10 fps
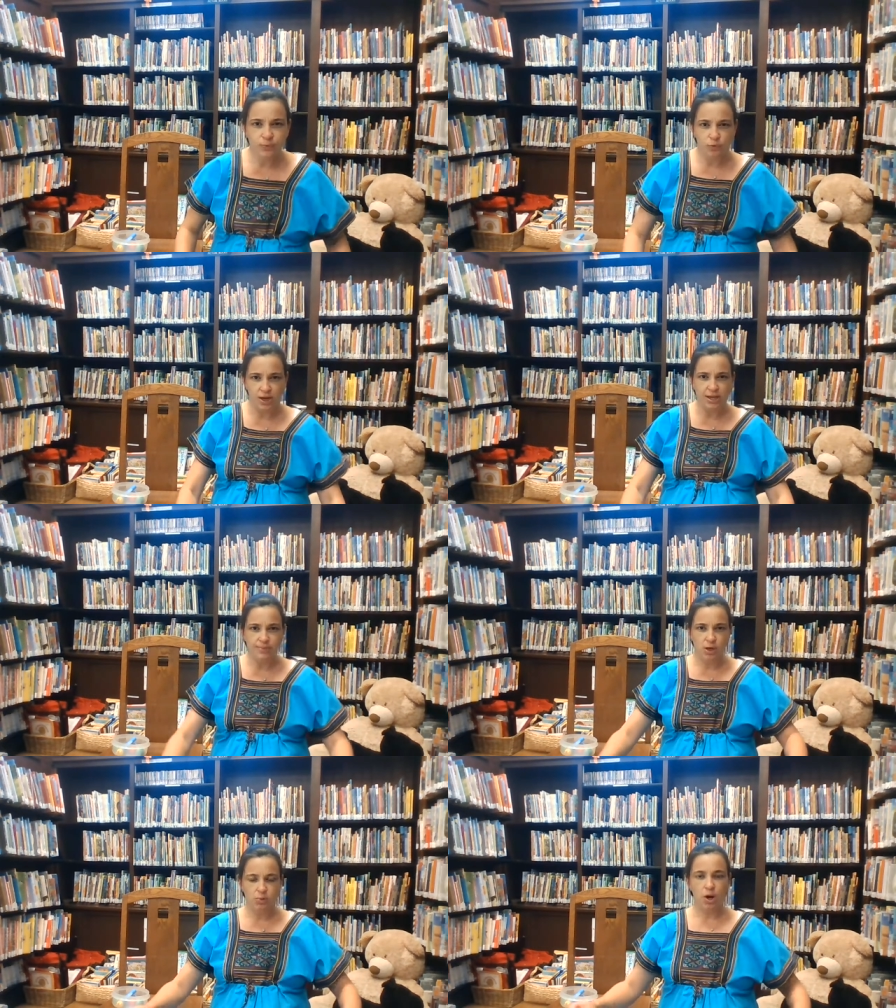Ready?
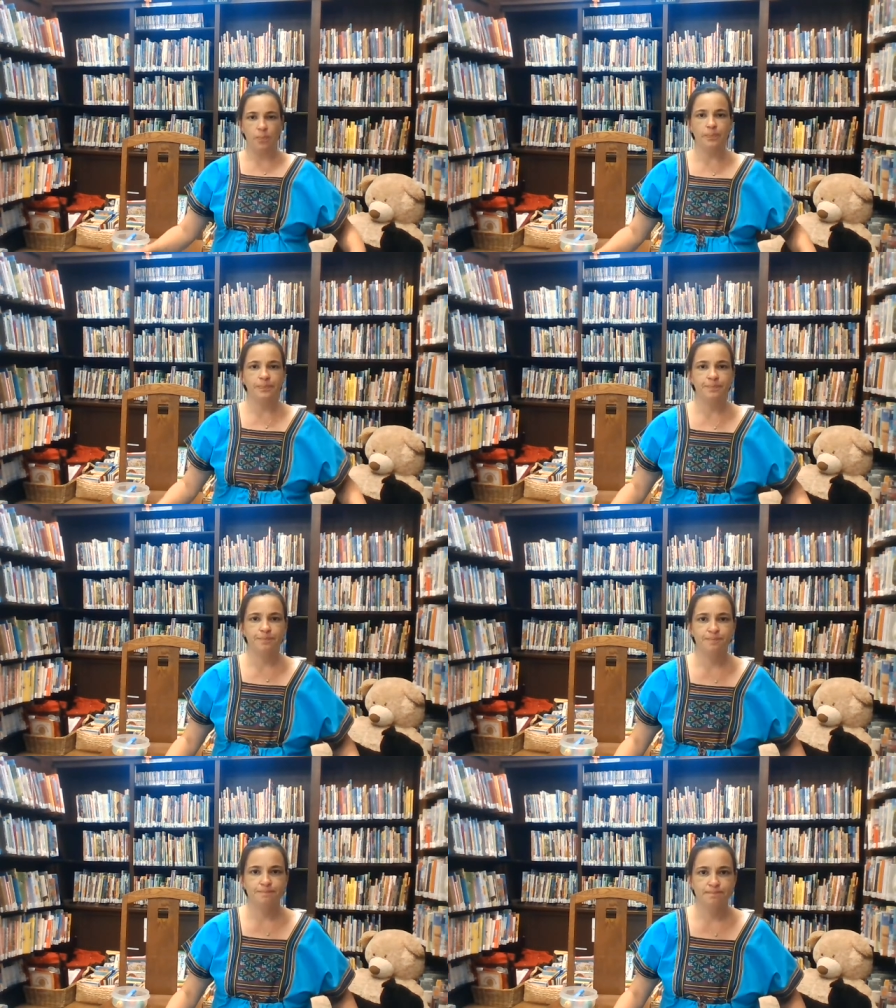Here we go.
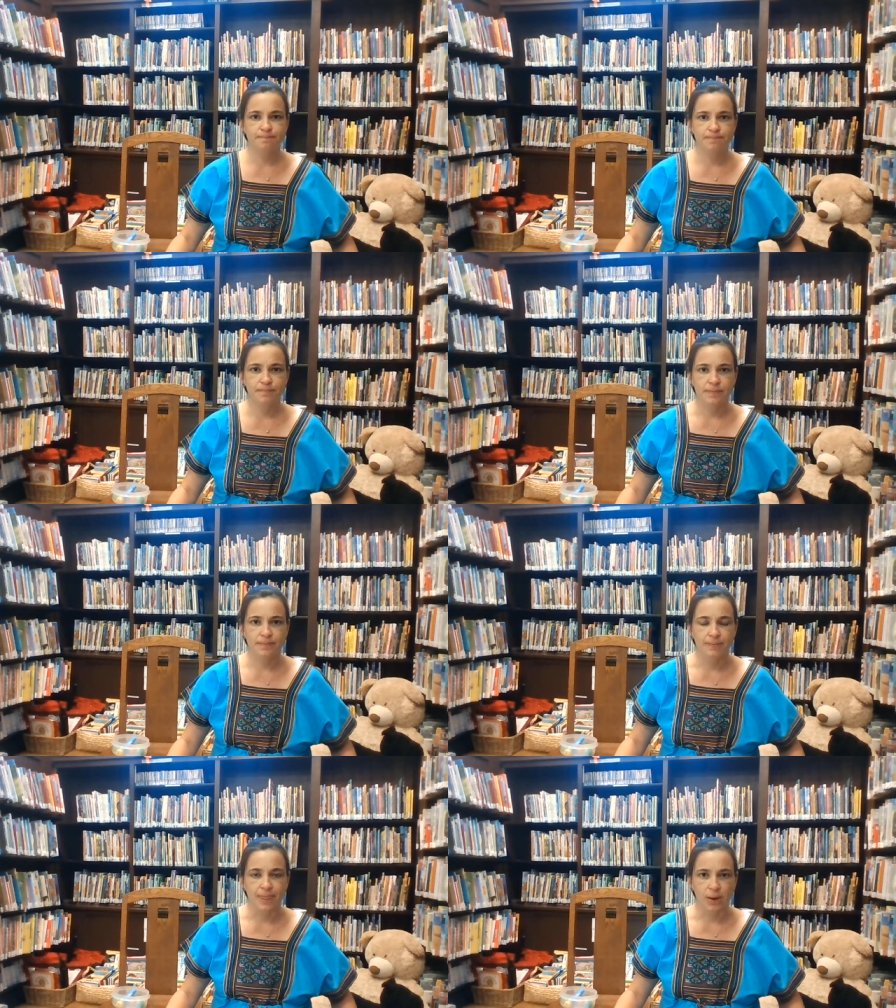
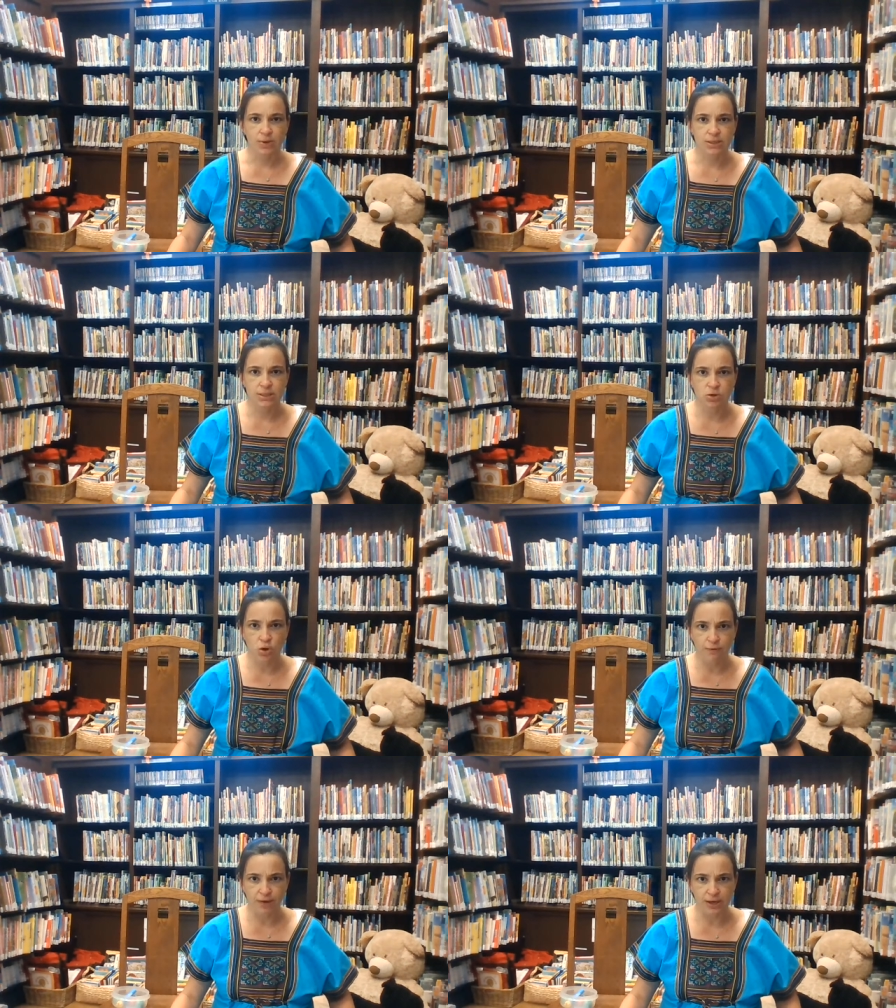I want to see you
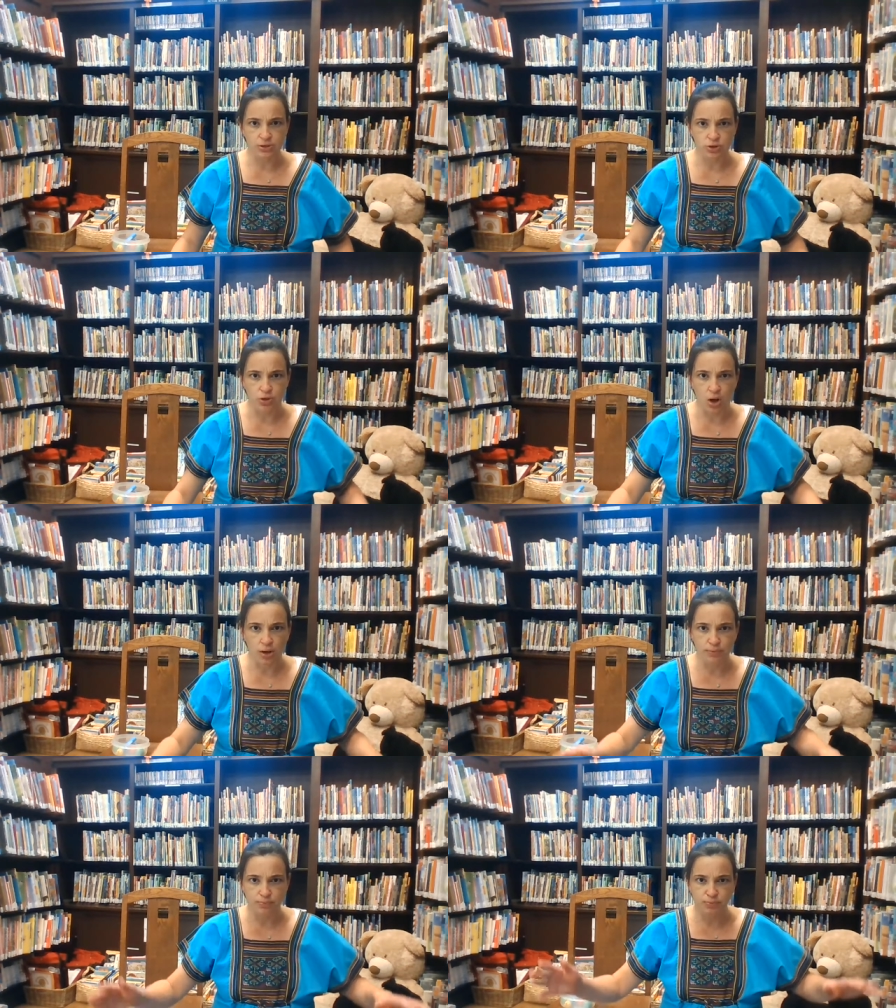go faster and
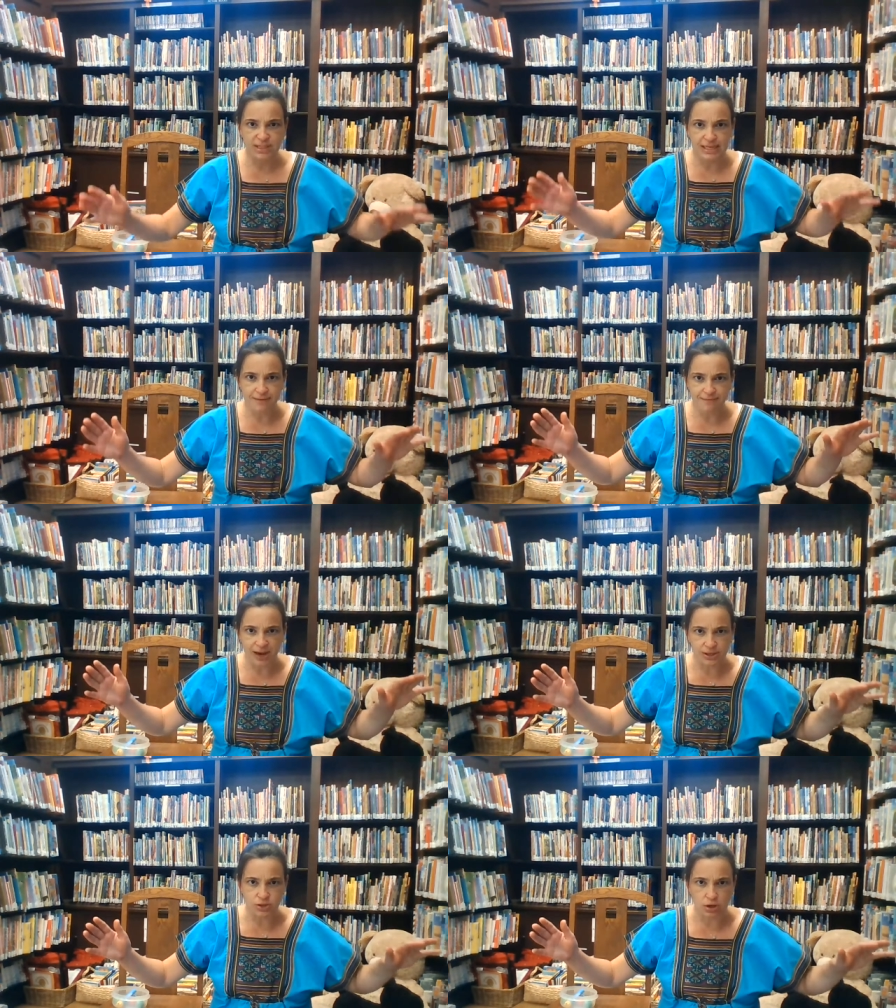I'll sing
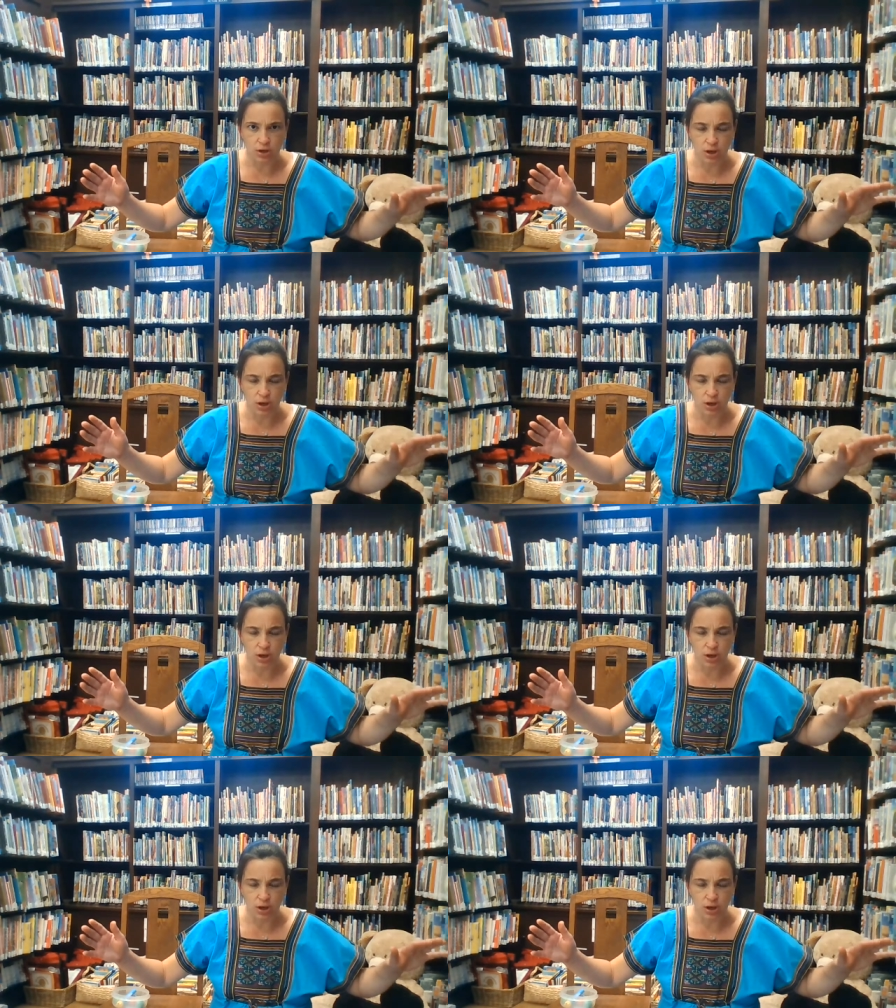faster.